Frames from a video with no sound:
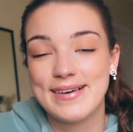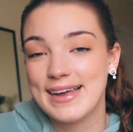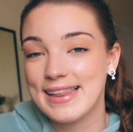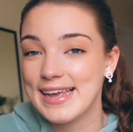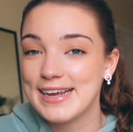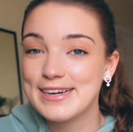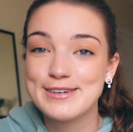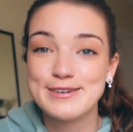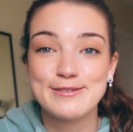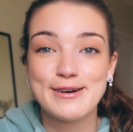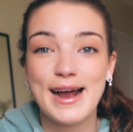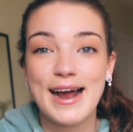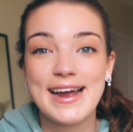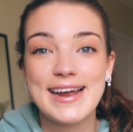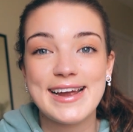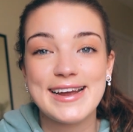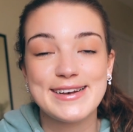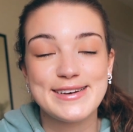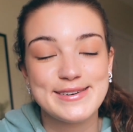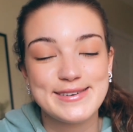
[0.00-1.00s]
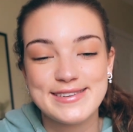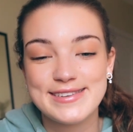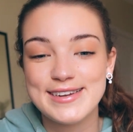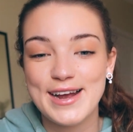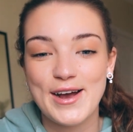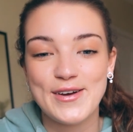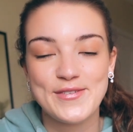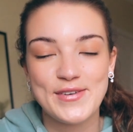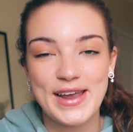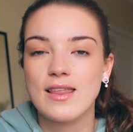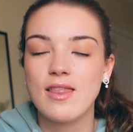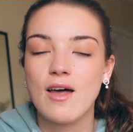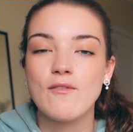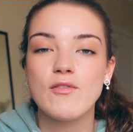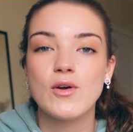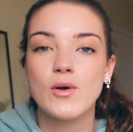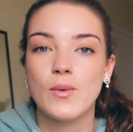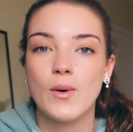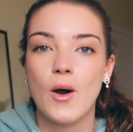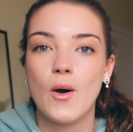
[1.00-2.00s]
I like to try new stuff. I love
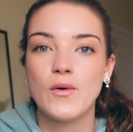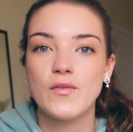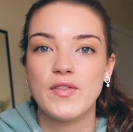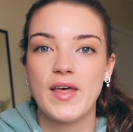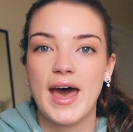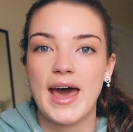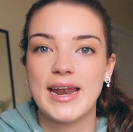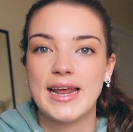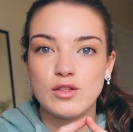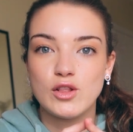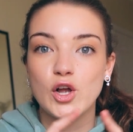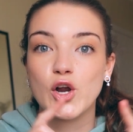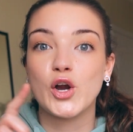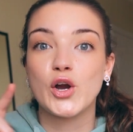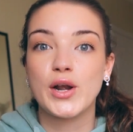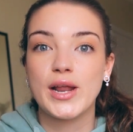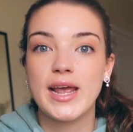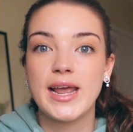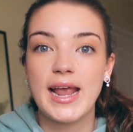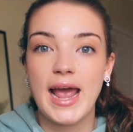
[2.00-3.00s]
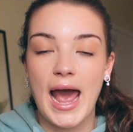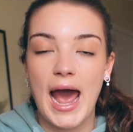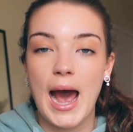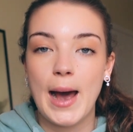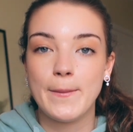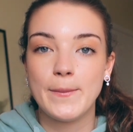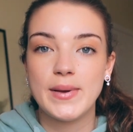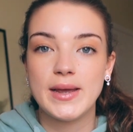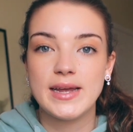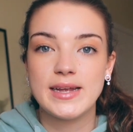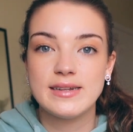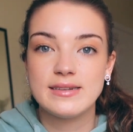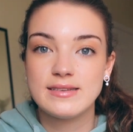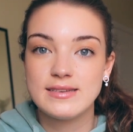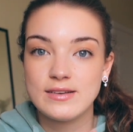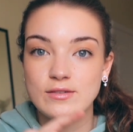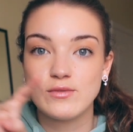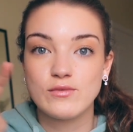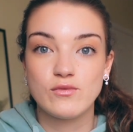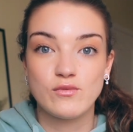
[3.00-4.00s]
the quote that learning
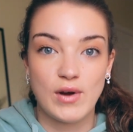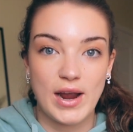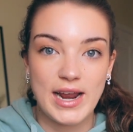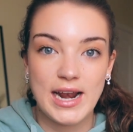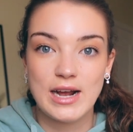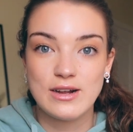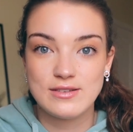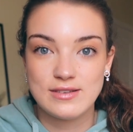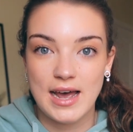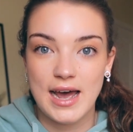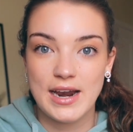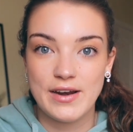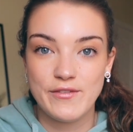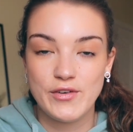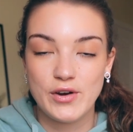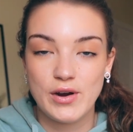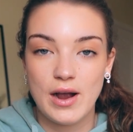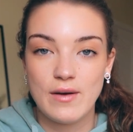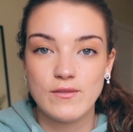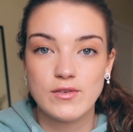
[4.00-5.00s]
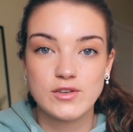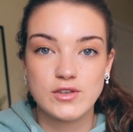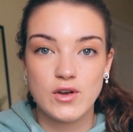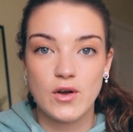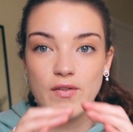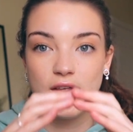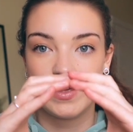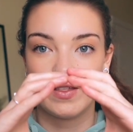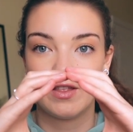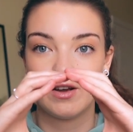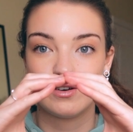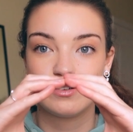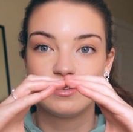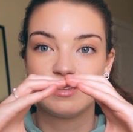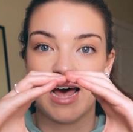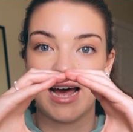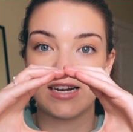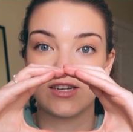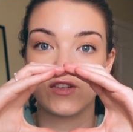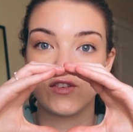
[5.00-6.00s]
happens right outside of your comfort zone. Like there's
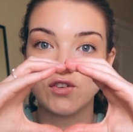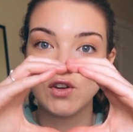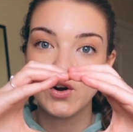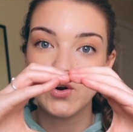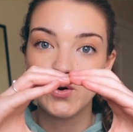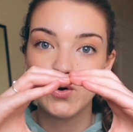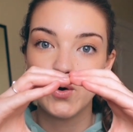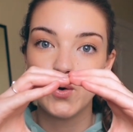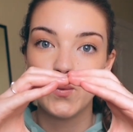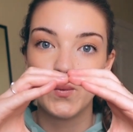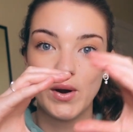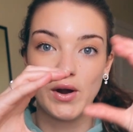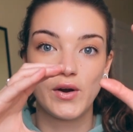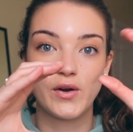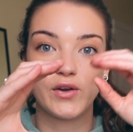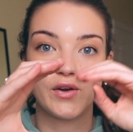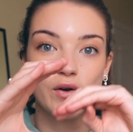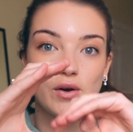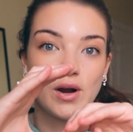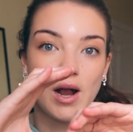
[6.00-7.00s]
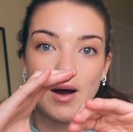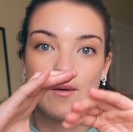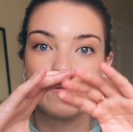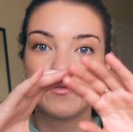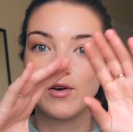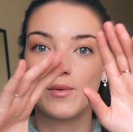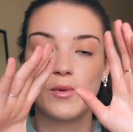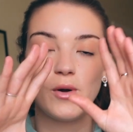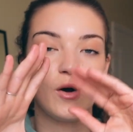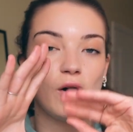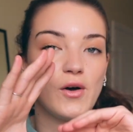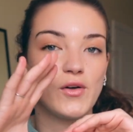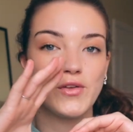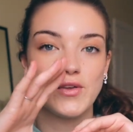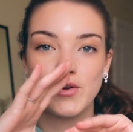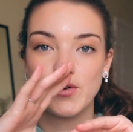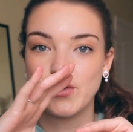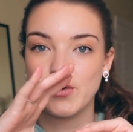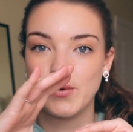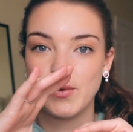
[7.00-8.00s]
that circle where you're comfortable,
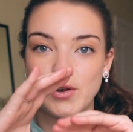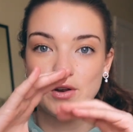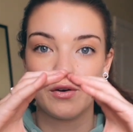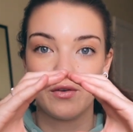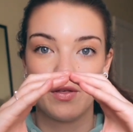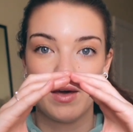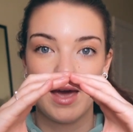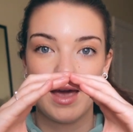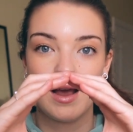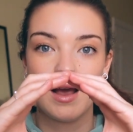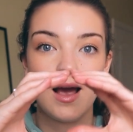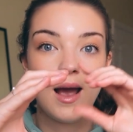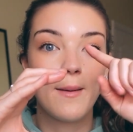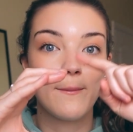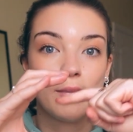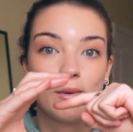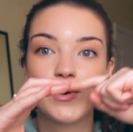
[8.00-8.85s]
you're doing your thing.